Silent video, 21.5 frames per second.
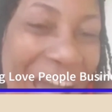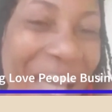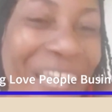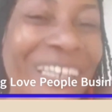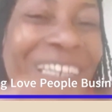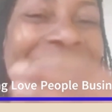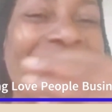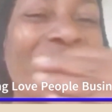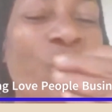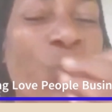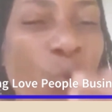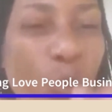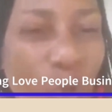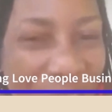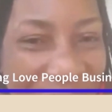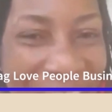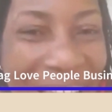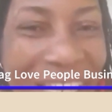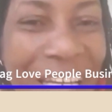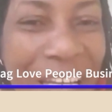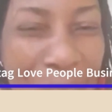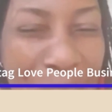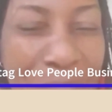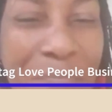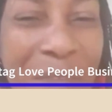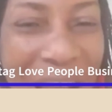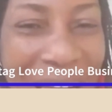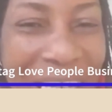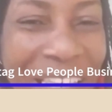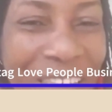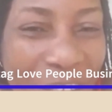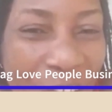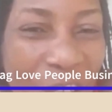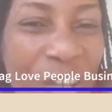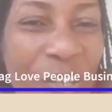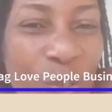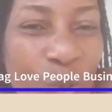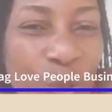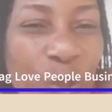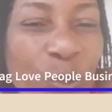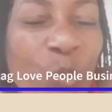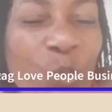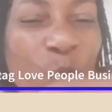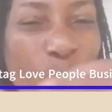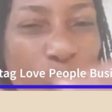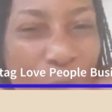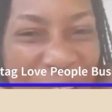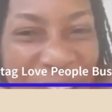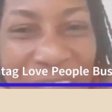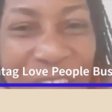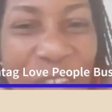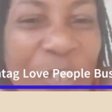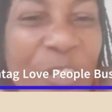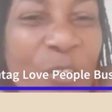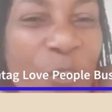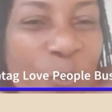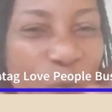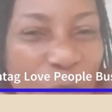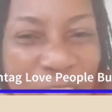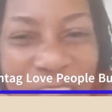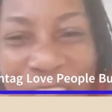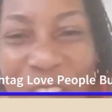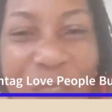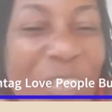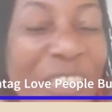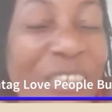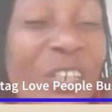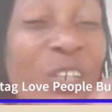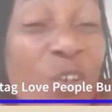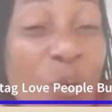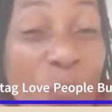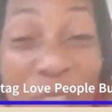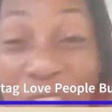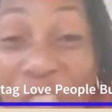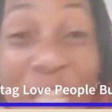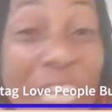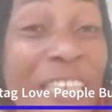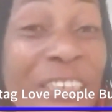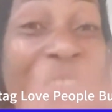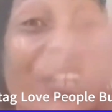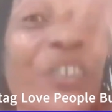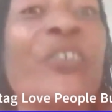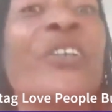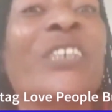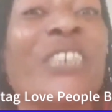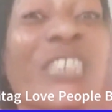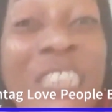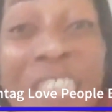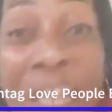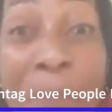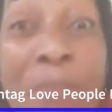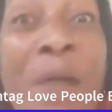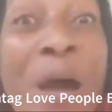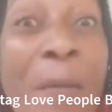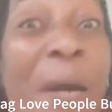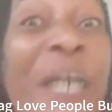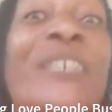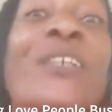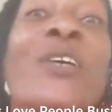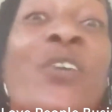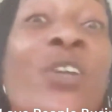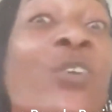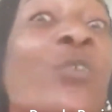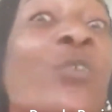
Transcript: And you tell the man, I say you used to do me, I say you do festival, I say you do Michelle, I say you do CM Bob, I say you